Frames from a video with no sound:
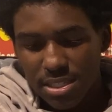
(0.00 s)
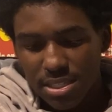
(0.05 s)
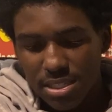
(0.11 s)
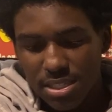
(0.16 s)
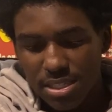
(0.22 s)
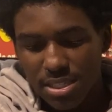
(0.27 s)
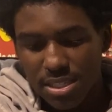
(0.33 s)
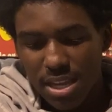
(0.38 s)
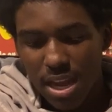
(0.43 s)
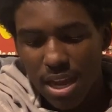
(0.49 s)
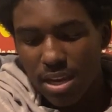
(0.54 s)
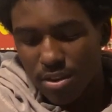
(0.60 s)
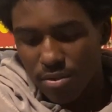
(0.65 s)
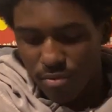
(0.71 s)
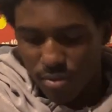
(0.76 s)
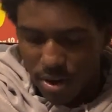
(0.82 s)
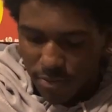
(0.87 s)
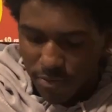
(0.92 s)
It's kind
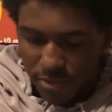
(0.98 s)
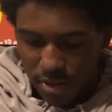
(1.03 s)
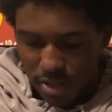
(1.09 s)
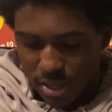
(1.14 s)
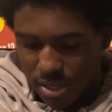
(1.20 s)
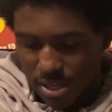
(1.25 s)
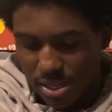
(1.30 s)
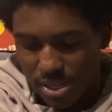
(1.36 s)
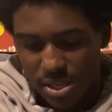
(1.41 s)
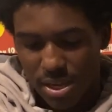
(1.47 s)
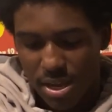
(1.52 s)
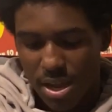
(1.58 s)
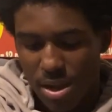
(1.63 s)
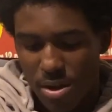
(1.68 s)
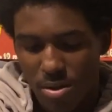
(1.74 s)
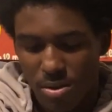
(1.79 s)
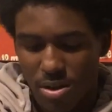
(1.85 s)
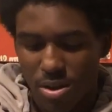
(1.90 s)
of roughy.
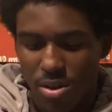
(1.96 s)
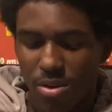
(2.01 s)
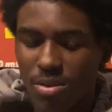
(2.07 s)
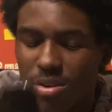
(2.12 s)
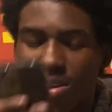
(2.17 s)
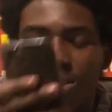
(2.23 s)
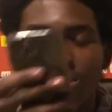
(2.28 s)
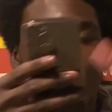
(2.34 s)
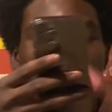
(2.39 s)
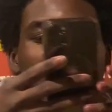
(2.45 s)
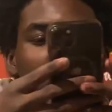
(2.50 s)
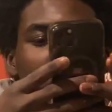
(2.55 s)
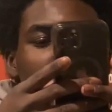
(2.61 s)
Hold on.